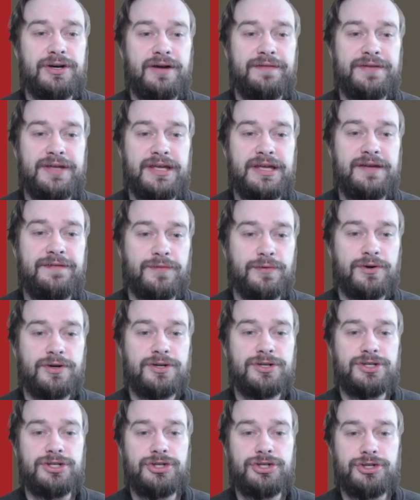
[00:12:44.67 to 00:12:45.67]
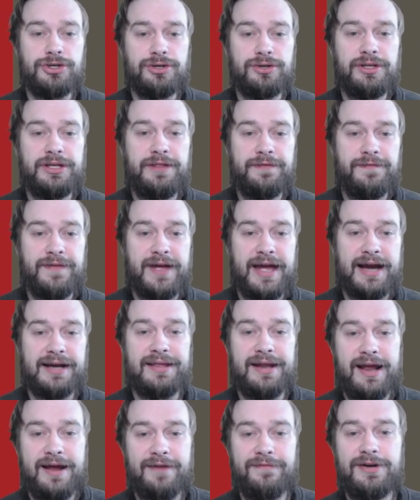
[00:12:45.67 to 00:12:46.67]
of Keyforge is surely the
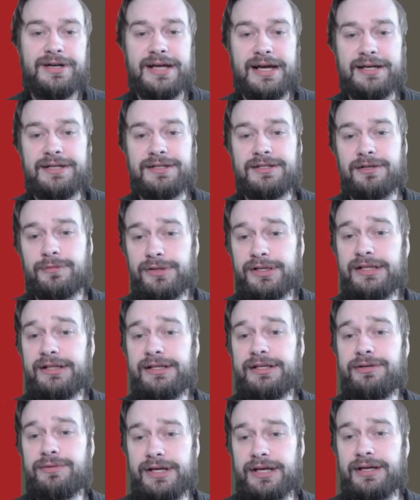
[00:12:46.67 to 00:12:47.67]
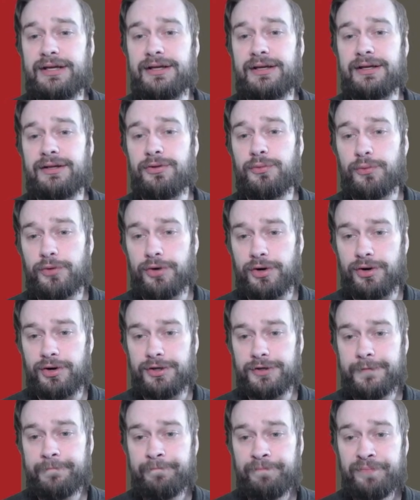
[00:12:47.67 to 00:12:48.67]
fact that every deck is completely unique in the
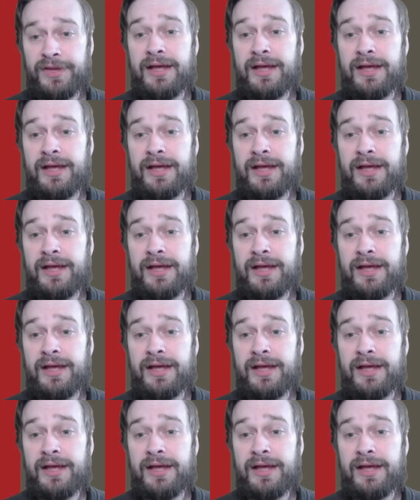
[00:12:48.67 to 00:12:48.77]
world.